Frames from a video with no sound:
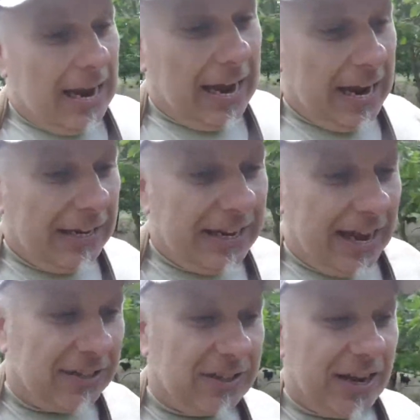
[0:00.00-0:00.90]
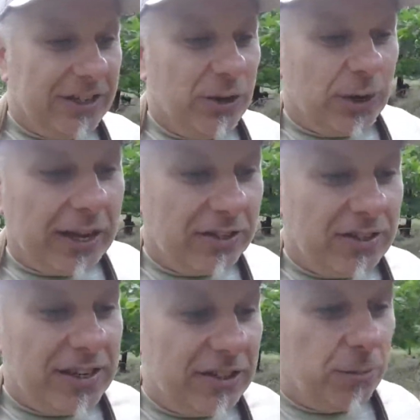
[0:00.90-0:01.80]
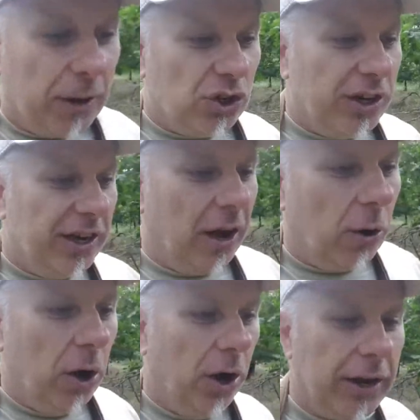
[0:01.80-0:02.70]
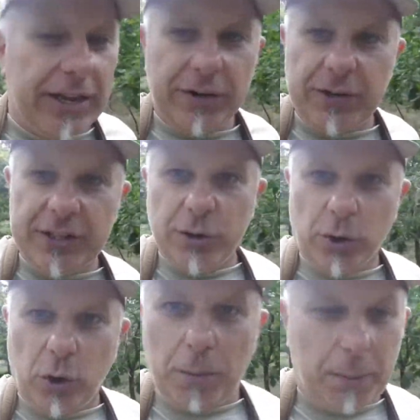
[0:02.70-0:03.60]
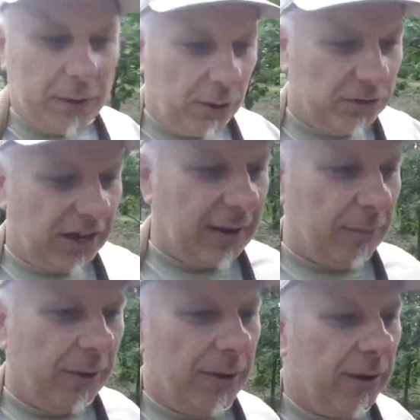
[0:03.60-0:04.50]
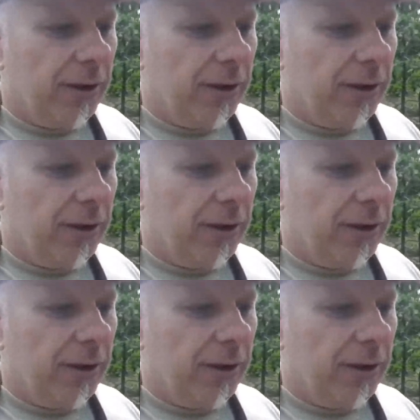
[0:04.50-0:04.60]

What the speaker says: And yes, as you can see, especially now here in Europe, because I'm